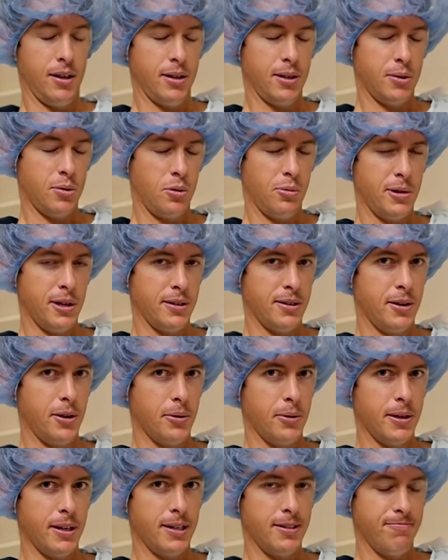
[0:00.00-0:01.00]
So we're about to
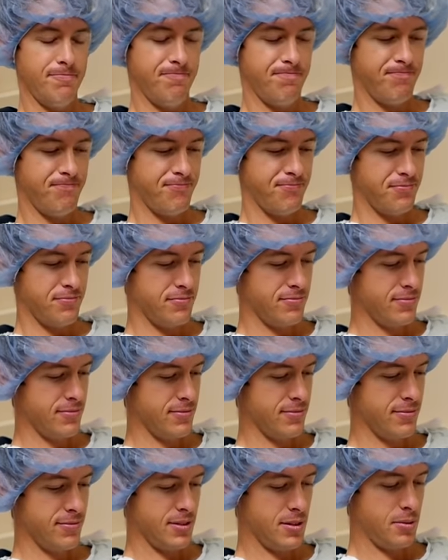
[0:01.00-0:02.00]
go in.
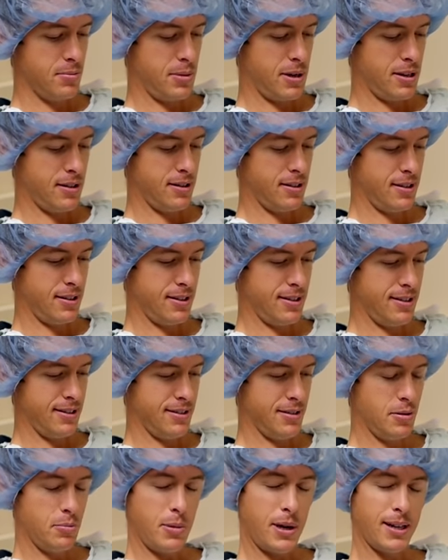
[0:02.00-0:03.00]
It's about
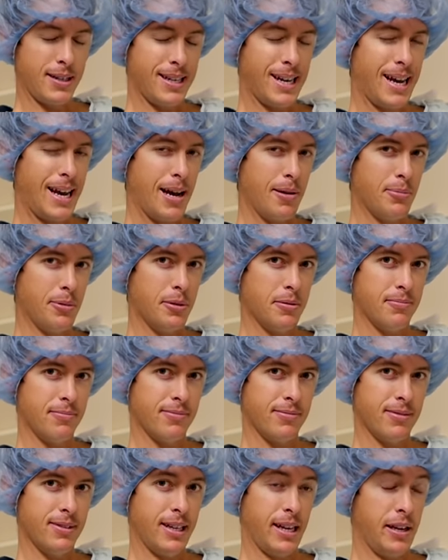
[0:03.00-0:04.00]
to happen.
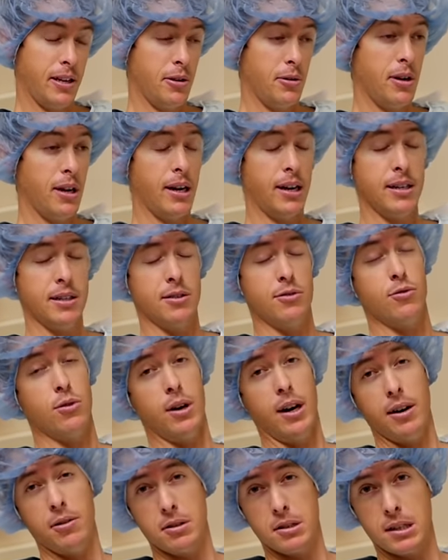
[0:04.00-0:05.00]
Thank you guys for
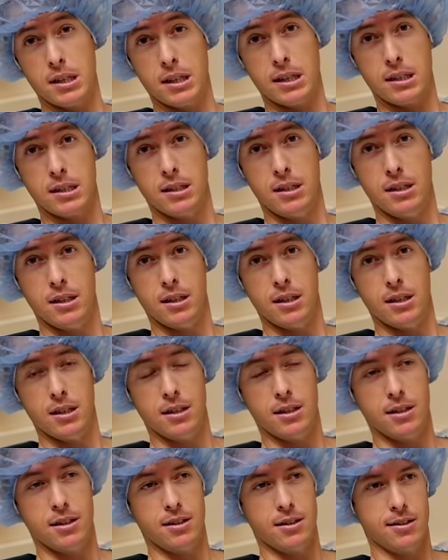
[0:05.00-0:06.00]
everything
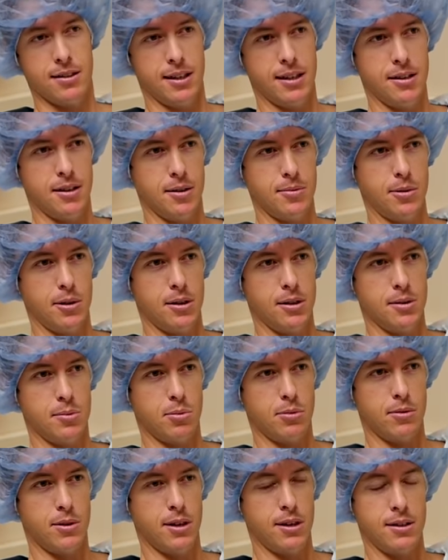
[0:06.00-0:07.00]
leading up to this
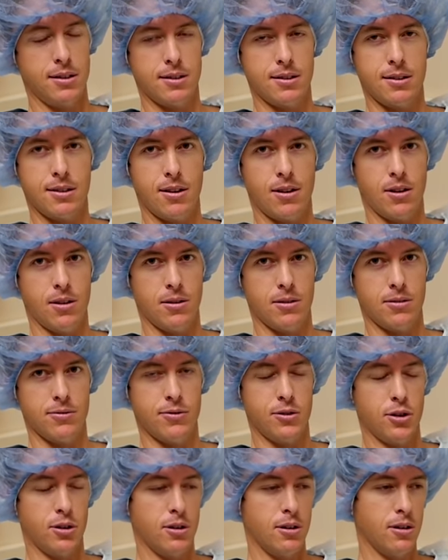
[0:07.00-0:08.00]
point. All
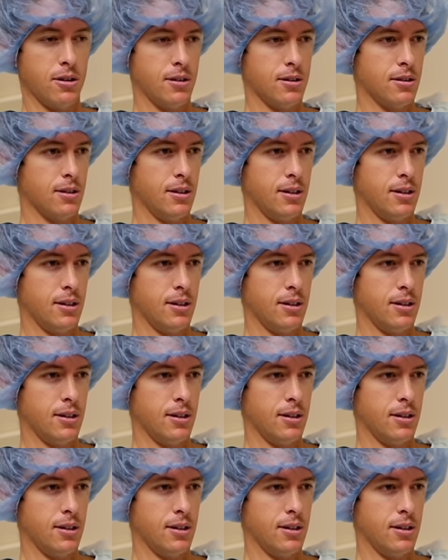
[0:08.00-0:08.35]
of your